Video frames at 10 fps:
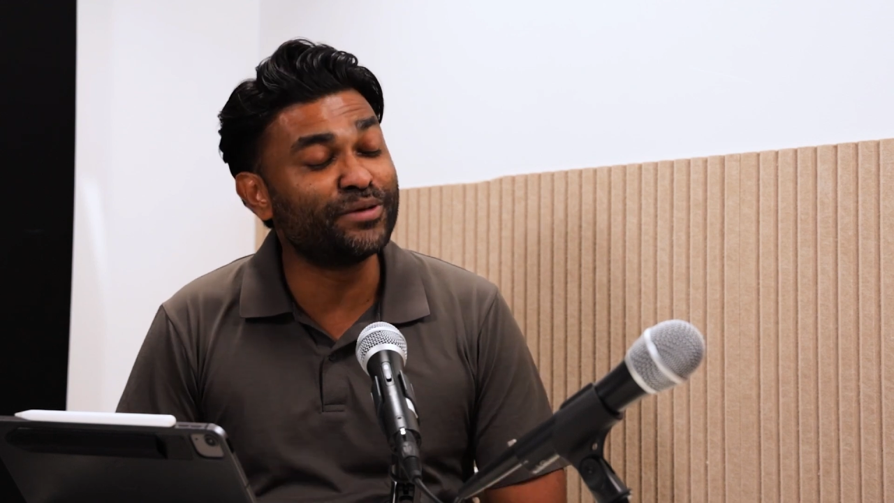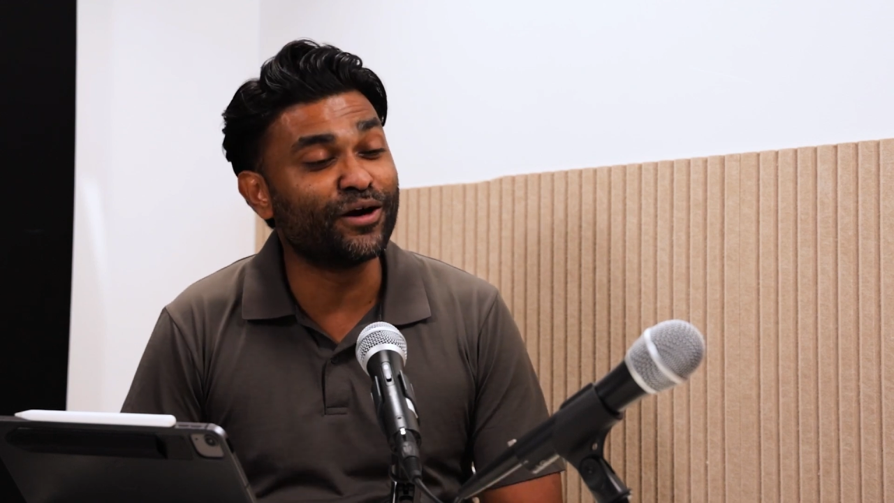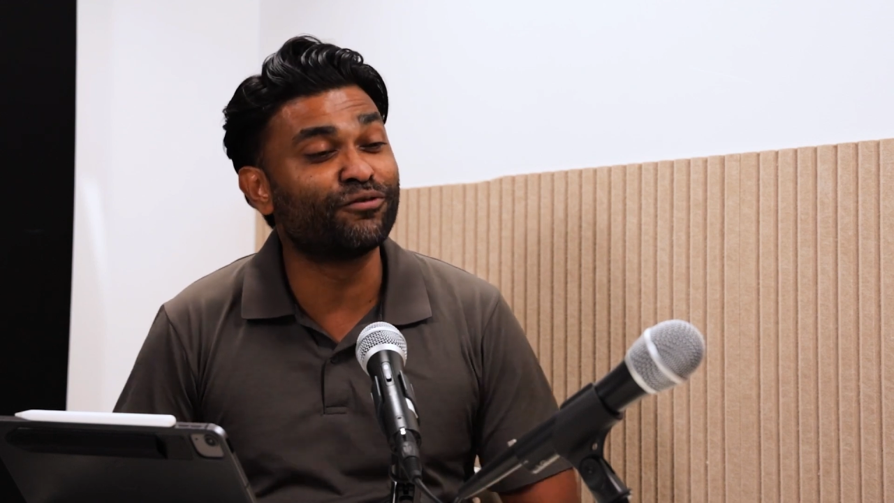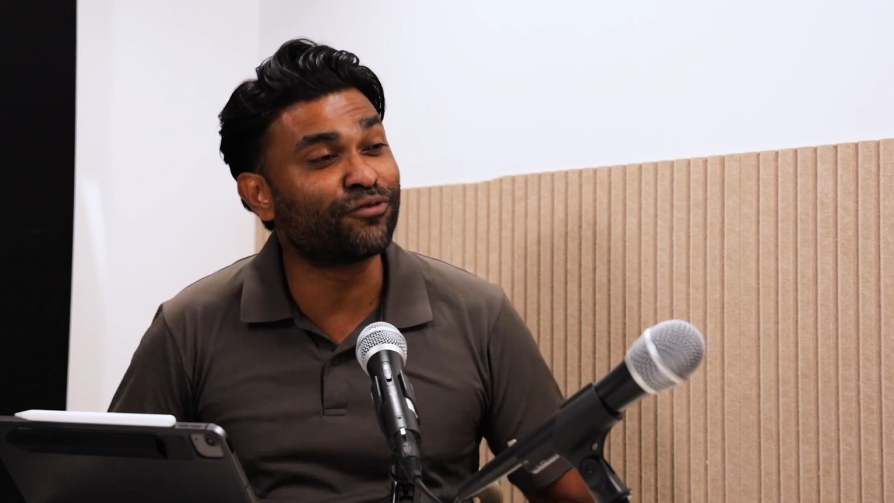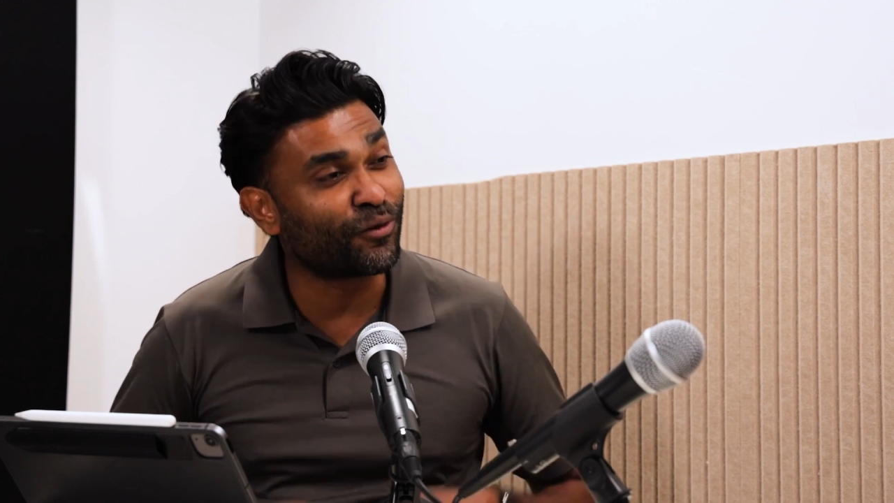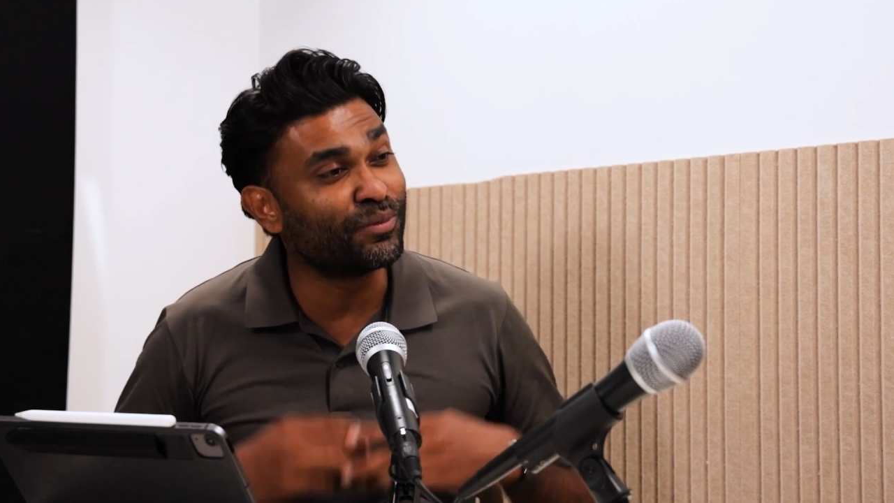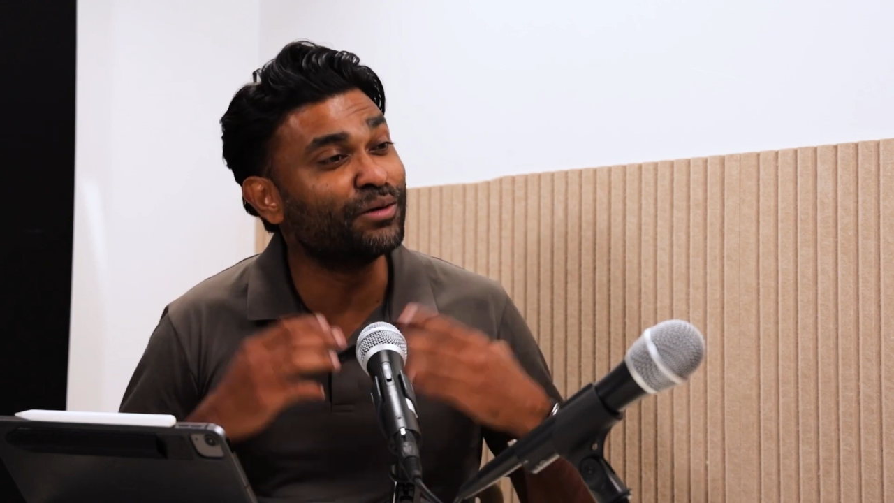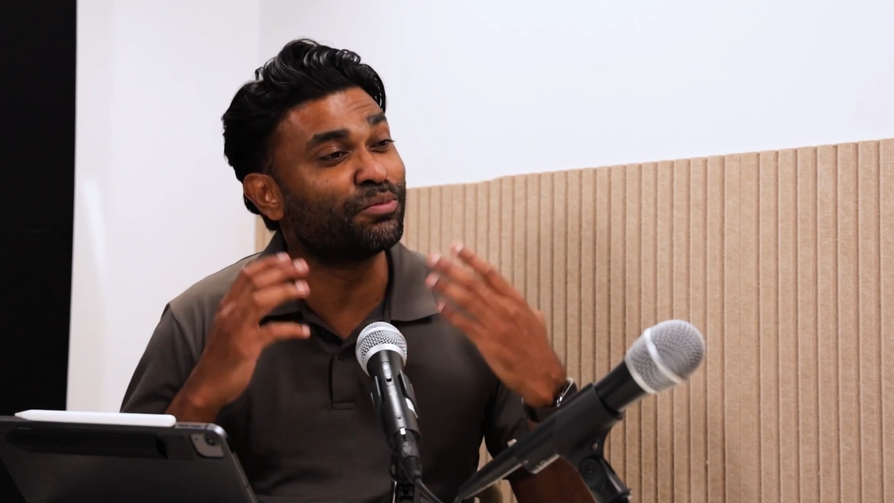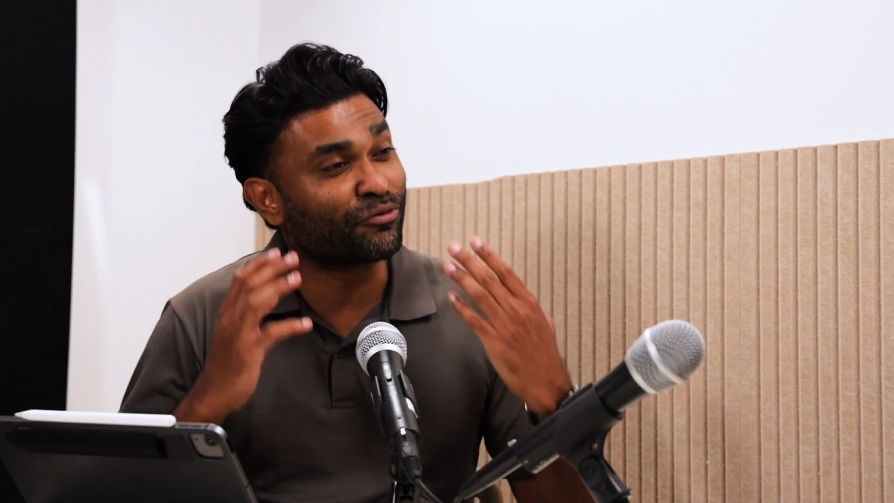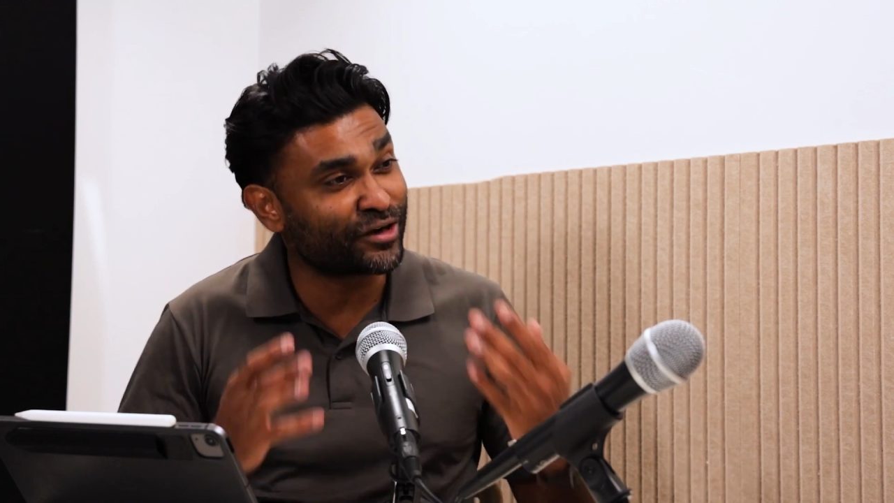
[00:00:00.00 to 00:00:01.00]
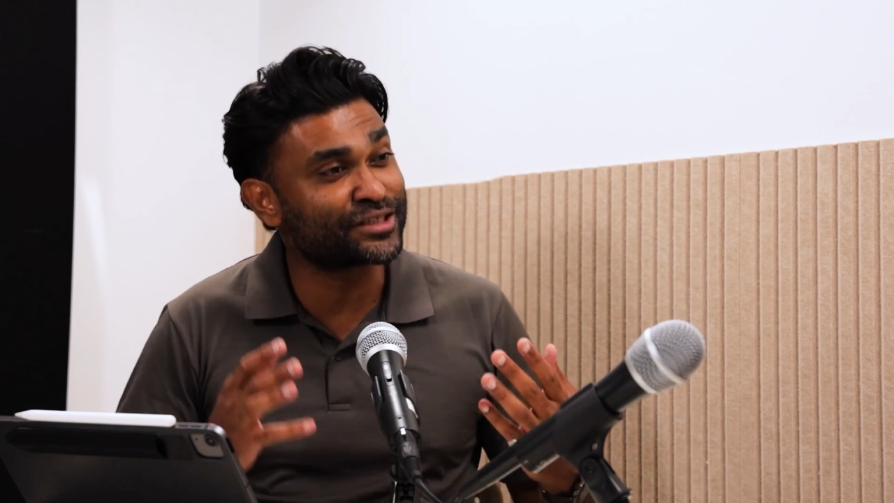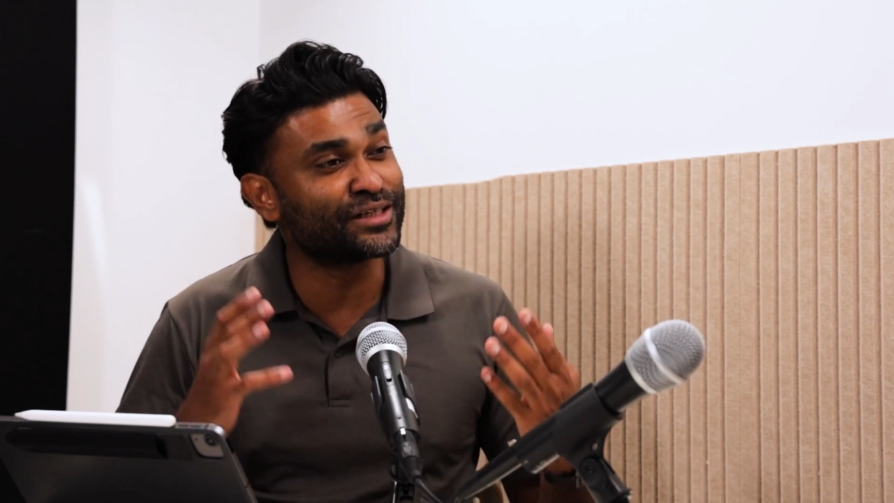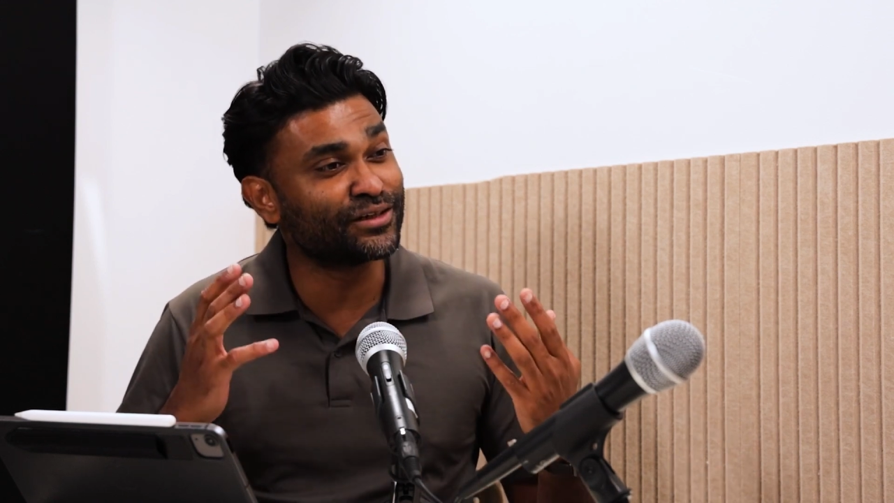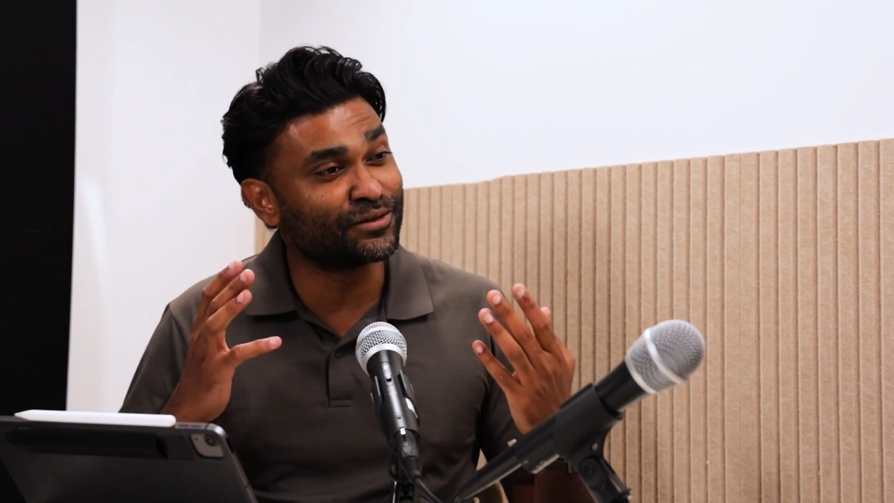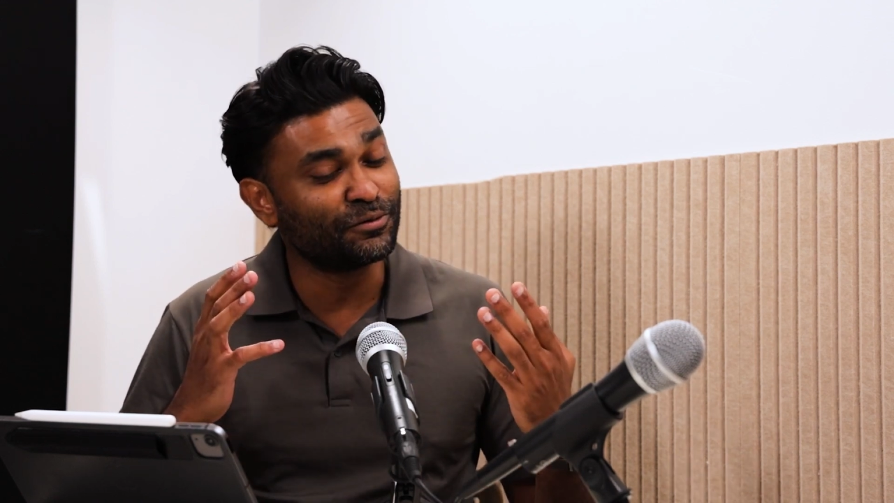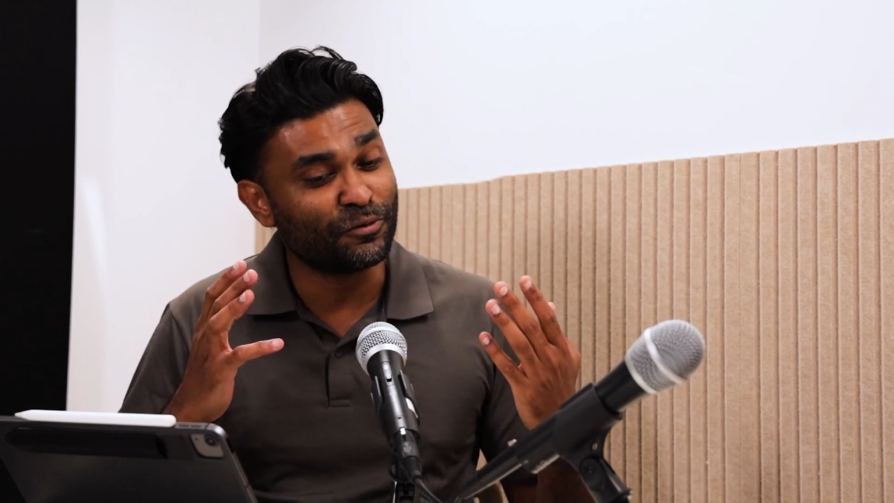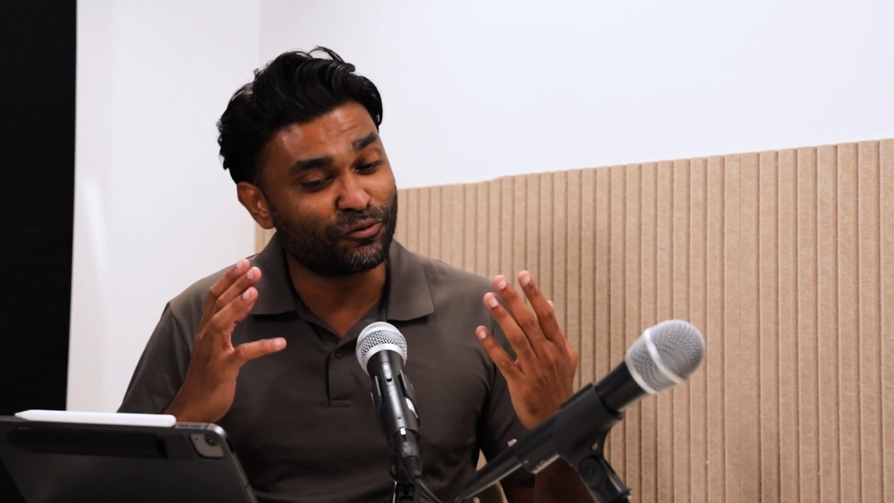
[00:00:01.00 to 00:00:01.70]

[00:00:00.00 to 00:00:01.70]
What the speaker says: a former professional